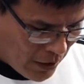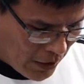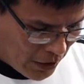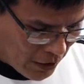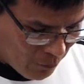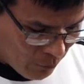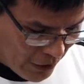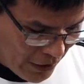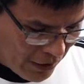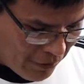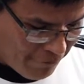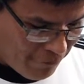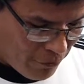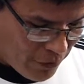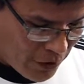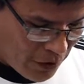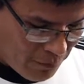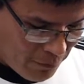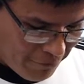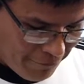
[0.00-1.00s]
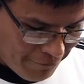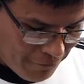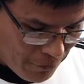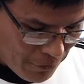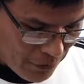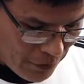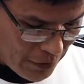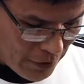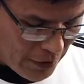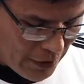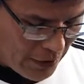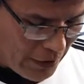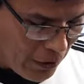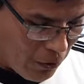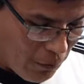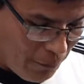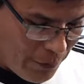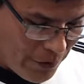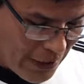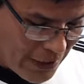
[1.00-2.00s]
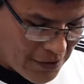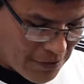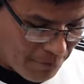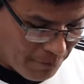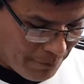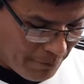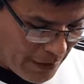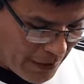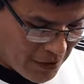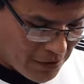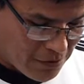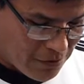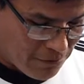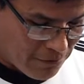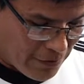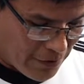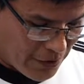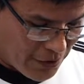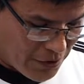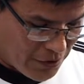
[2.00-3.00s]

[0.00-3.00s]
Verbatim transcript: I'm waiting for number four. I hope it hasn't passed already,